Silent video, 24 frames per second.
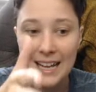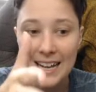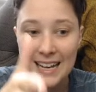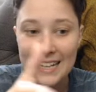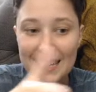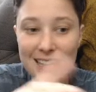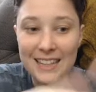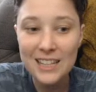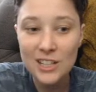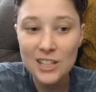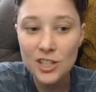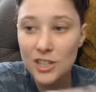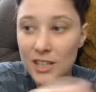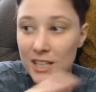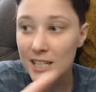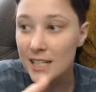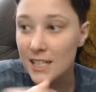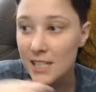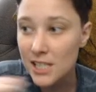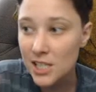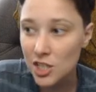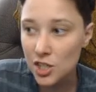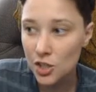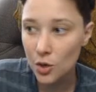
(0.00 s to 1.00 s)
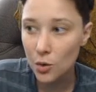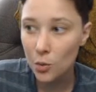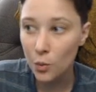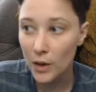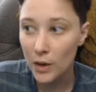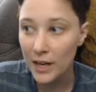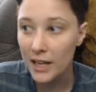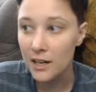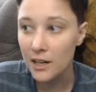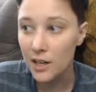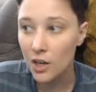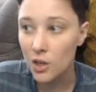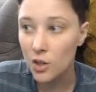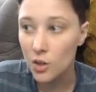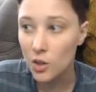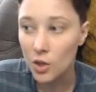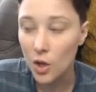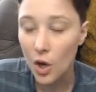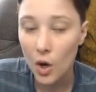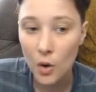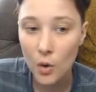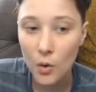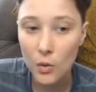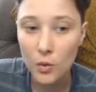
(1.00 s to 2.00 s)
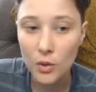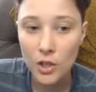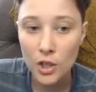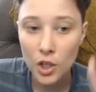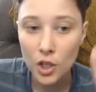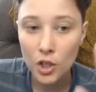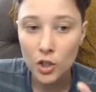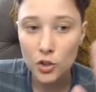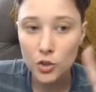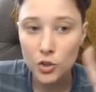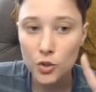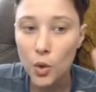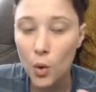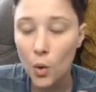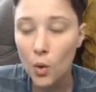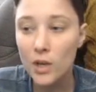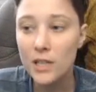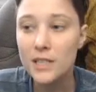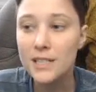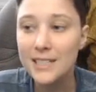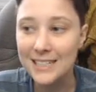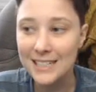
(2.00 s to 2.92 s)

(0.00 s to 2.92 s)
In this tweet alone, you're